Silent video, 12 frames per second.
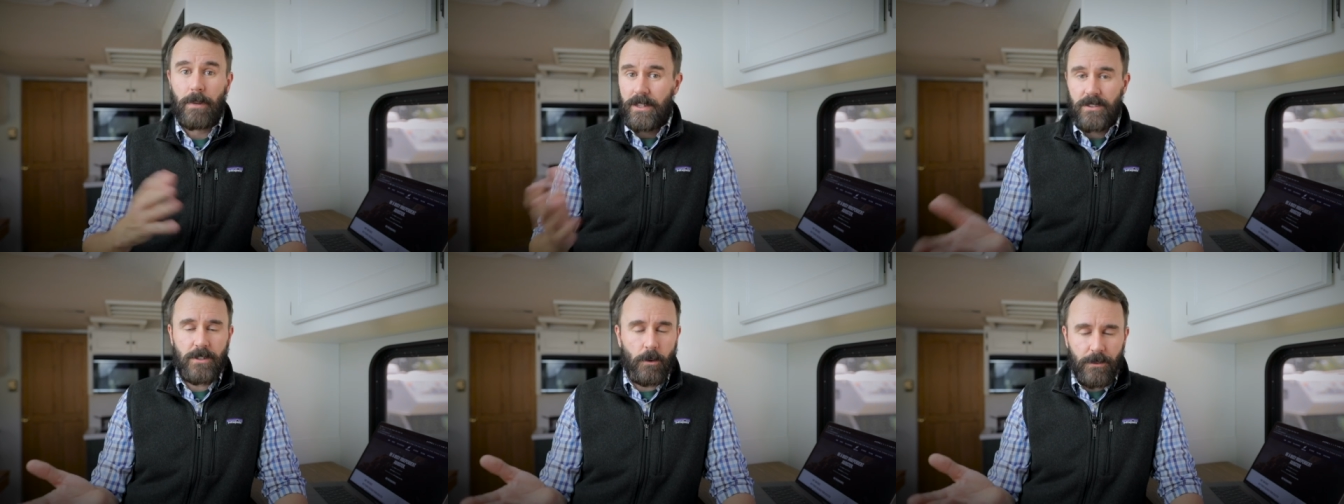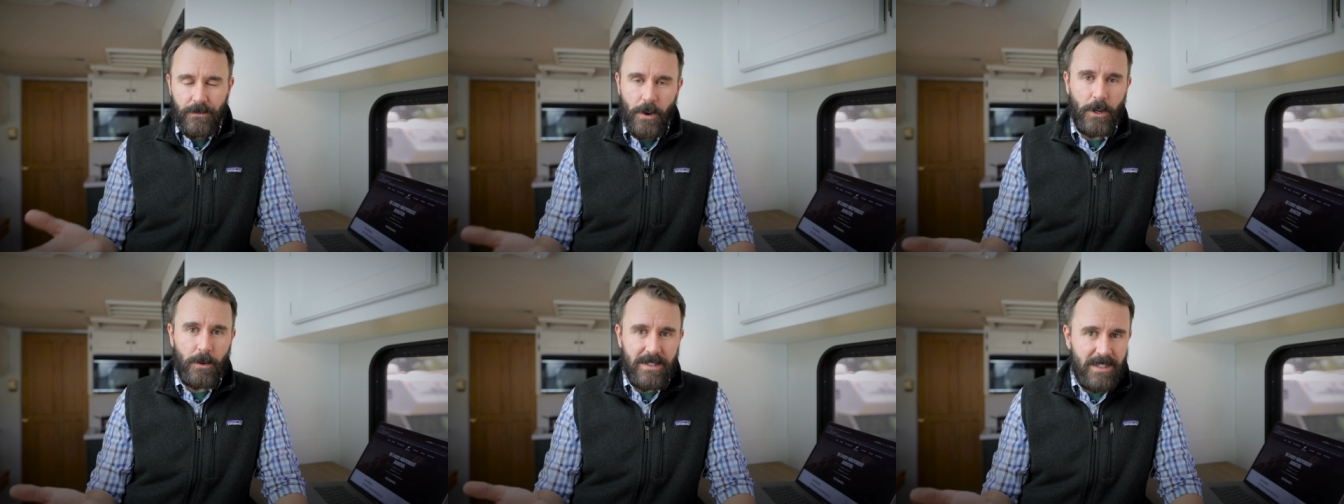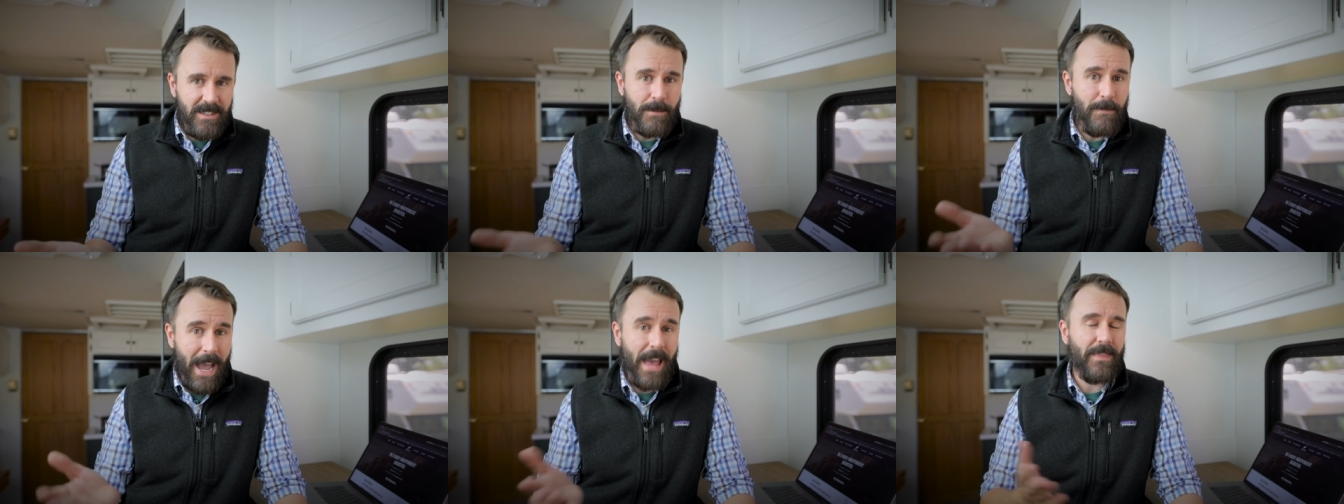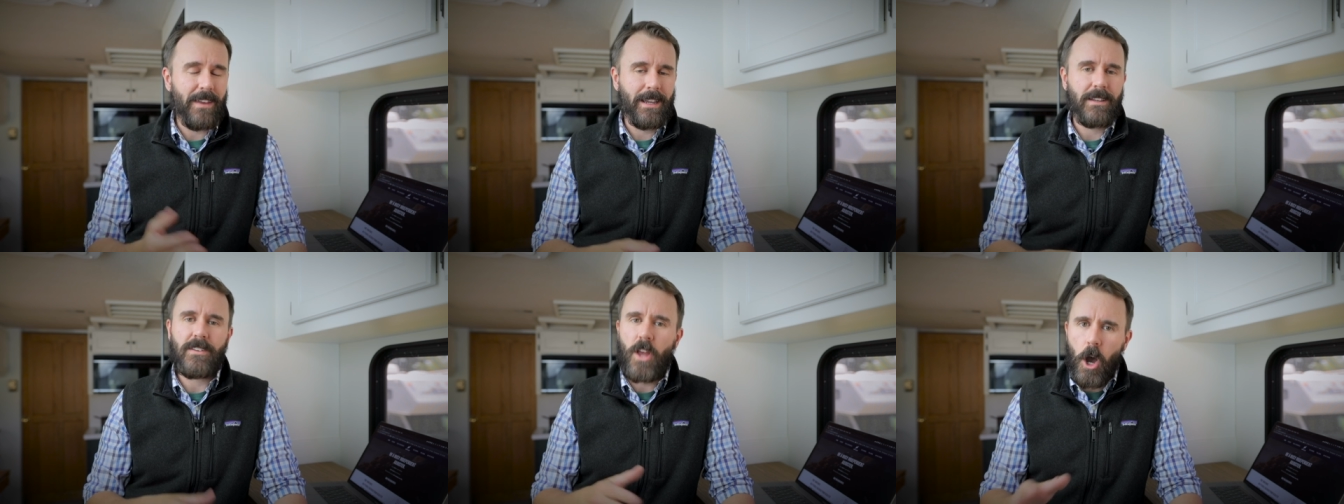But it's, so is photo assist a bad
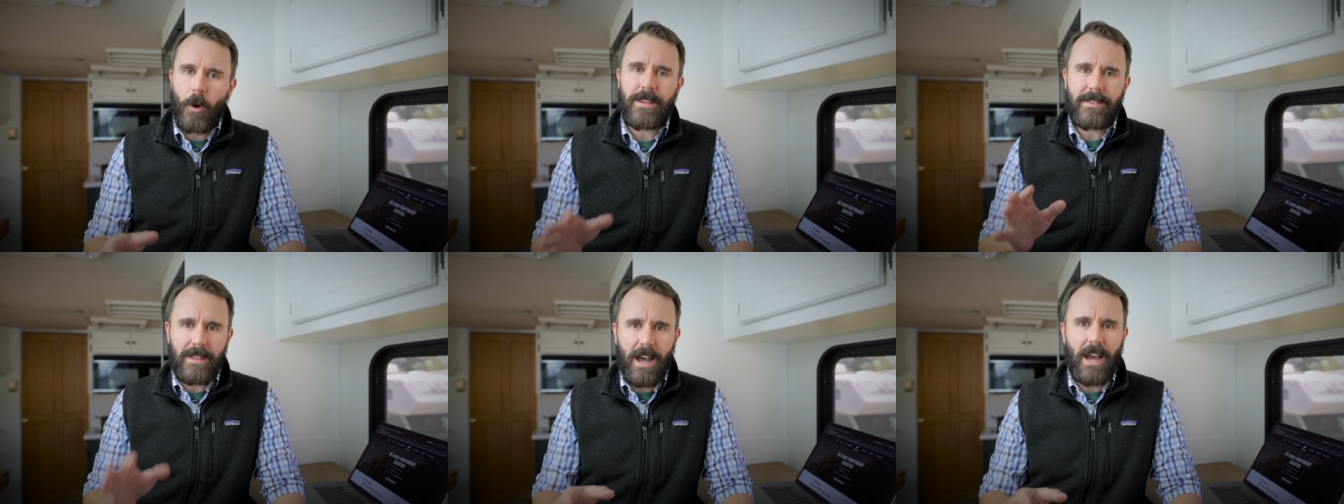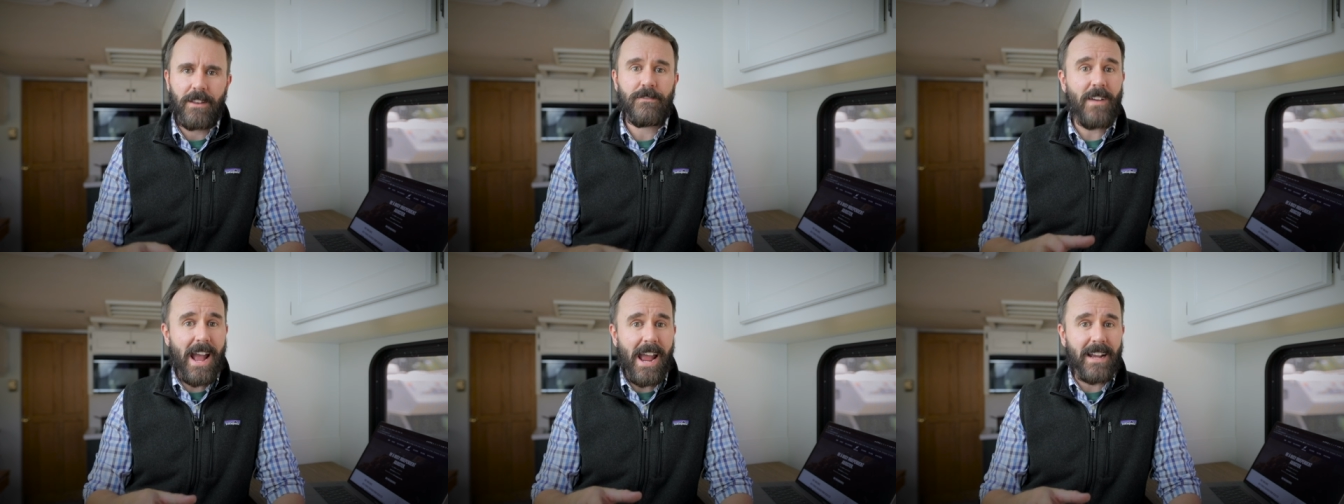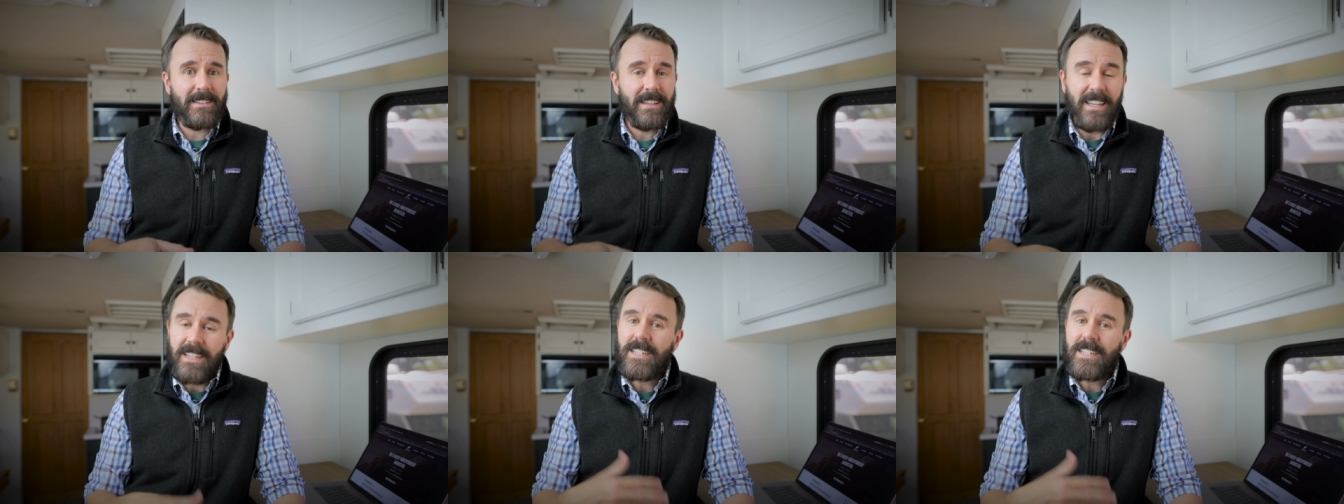thing? No, it's not. In fact,